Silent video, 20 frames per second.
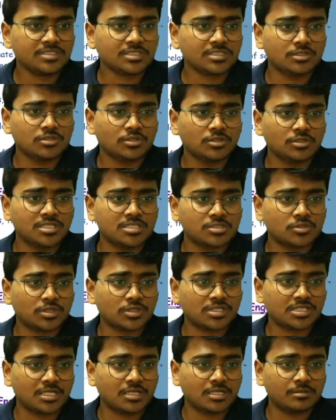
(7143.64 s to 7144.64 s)
So this
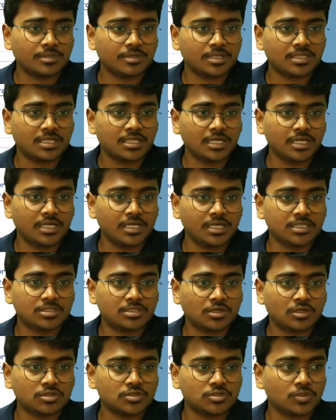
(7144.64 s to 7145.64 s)
question number 3, it is
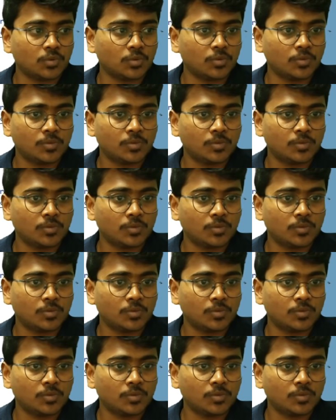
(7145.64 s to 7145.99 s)
also